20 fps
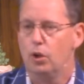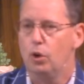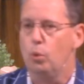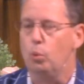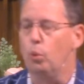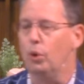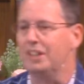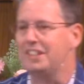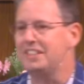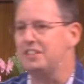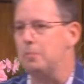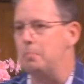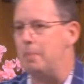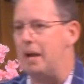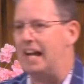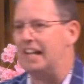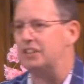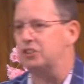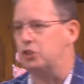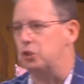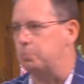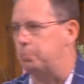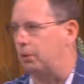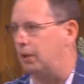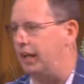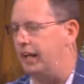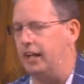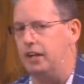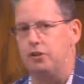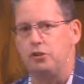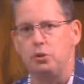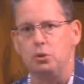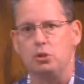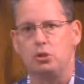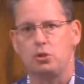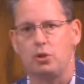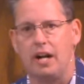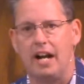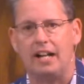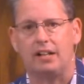What's the master plan to
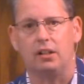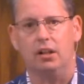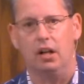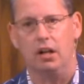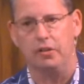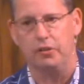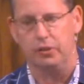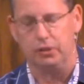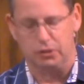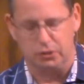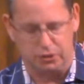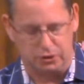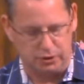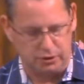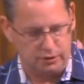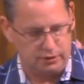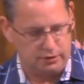attract others?